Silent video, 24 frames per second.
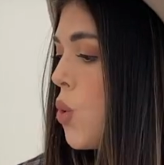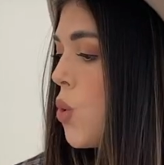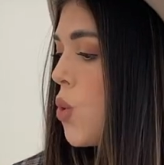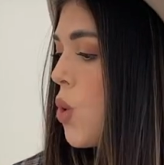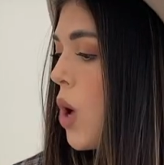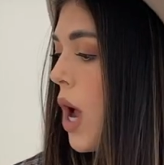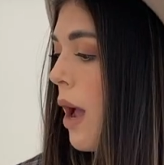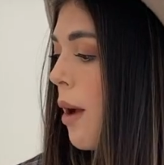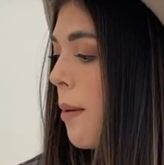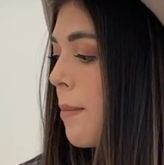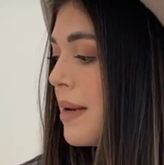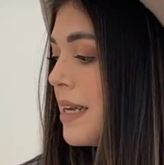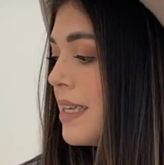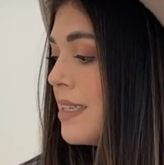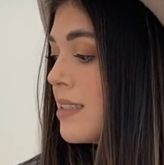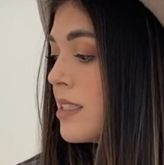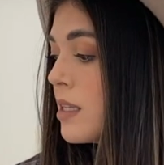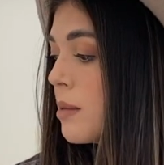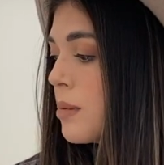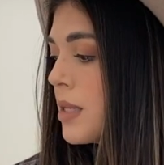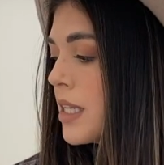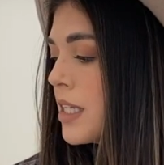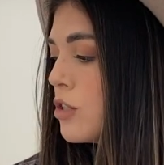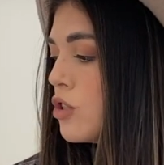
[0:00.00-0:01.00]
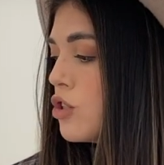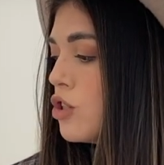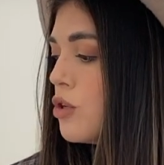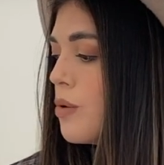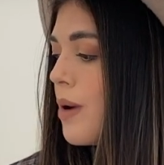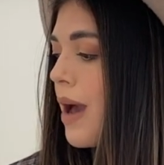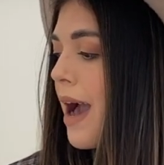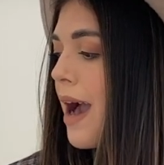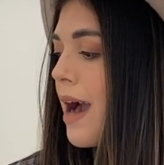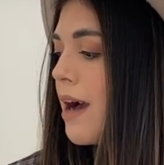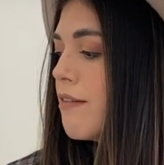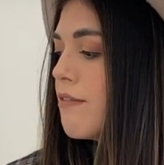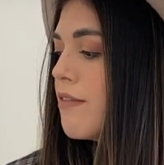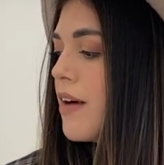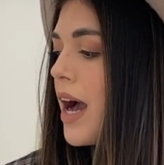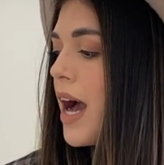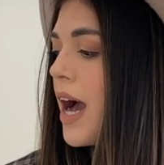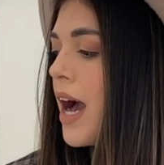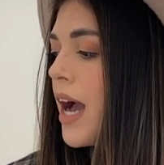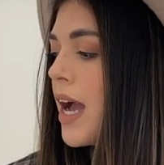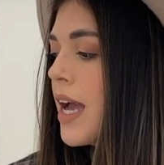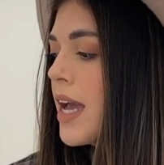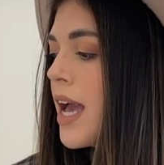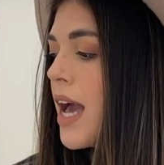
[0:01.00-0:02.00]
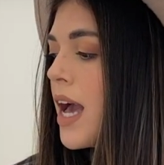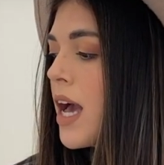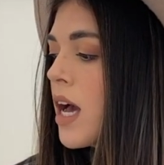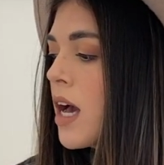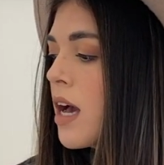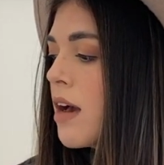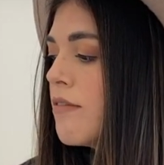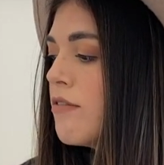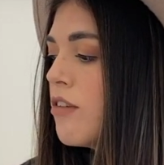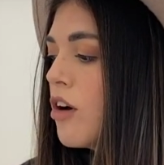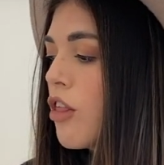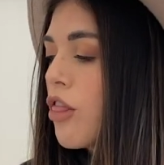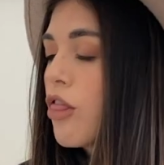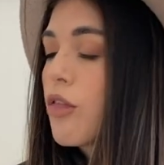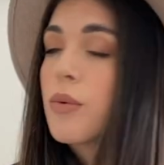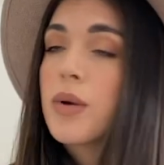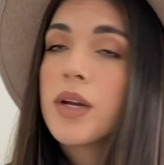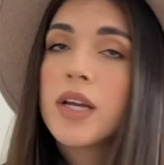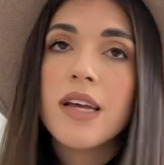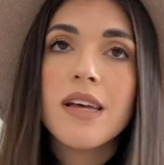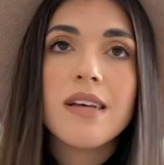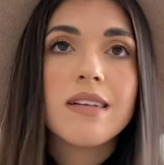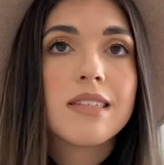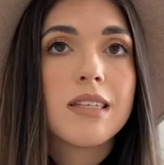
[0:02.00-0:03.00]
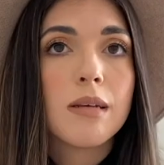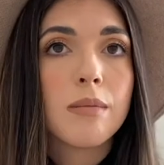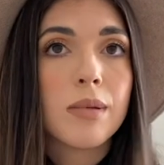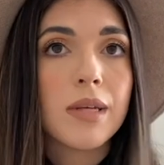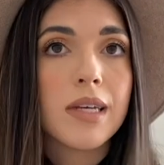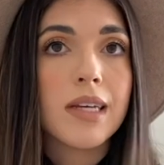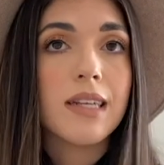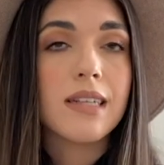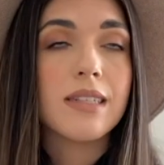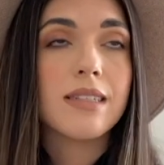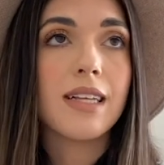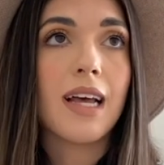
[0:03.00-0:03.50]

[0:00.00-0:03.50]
How many siblings do you have? I have three siblings.